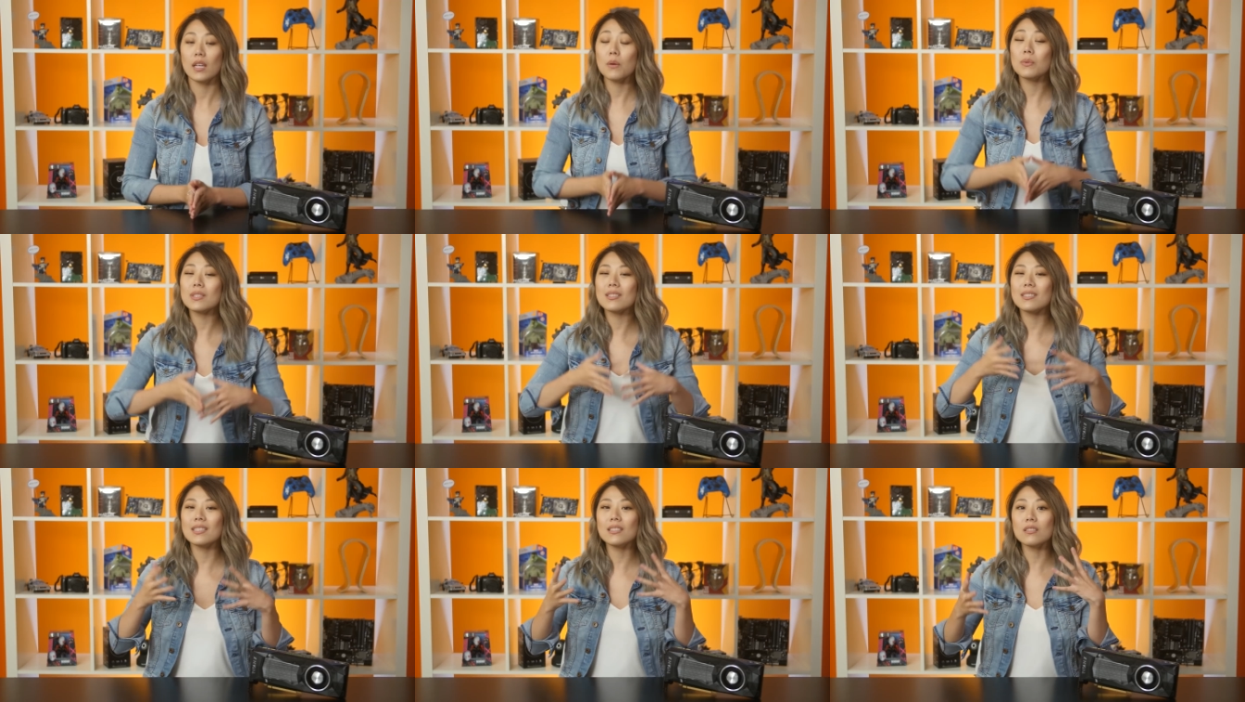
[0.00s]
It
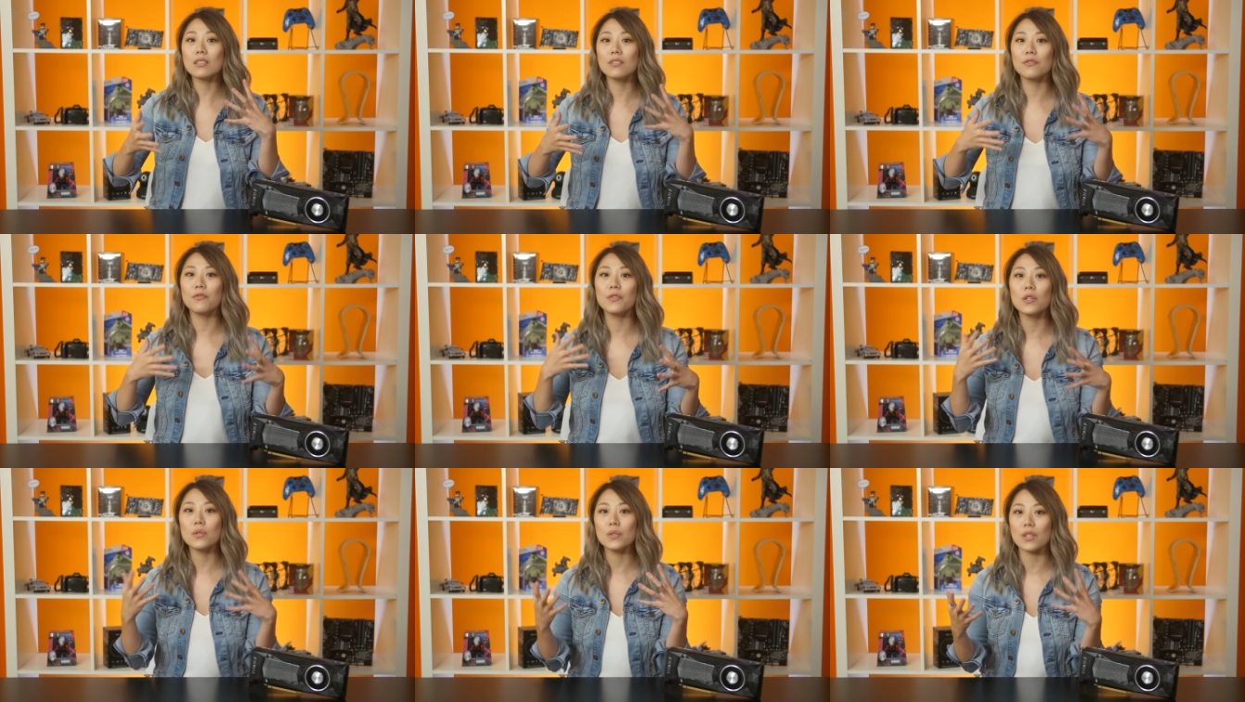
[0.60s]
was still
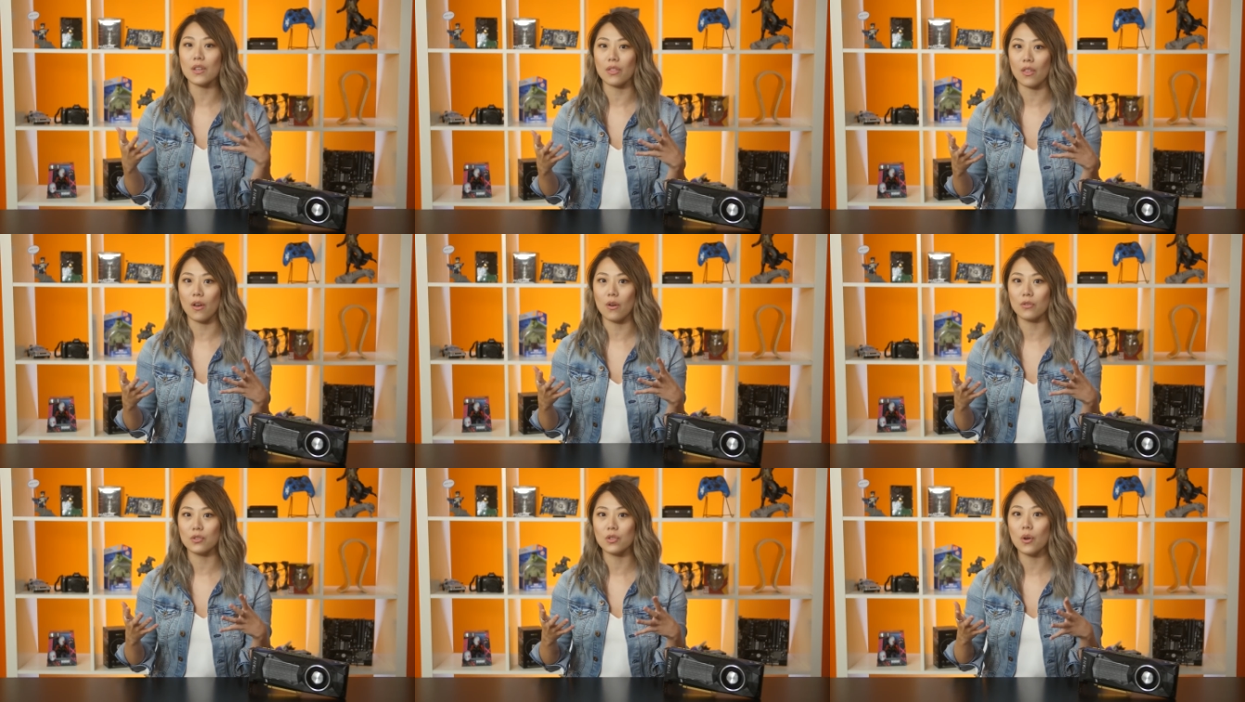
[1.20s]
confusing
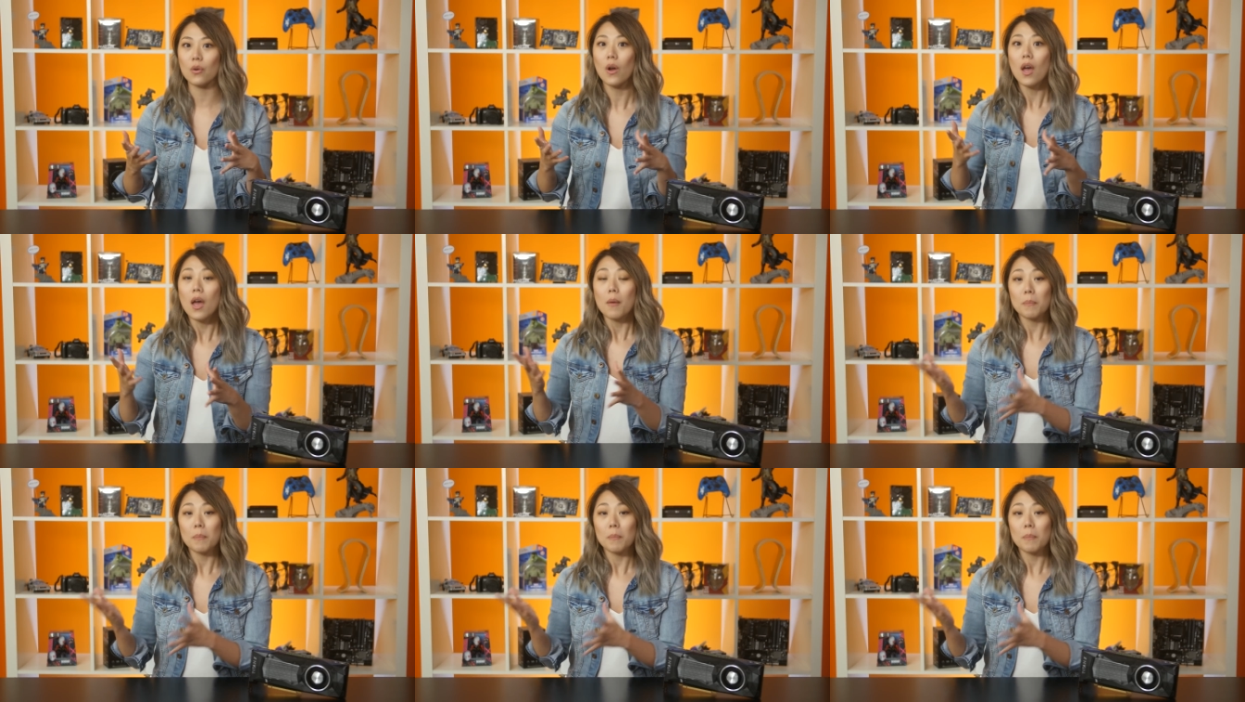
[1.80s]
though, so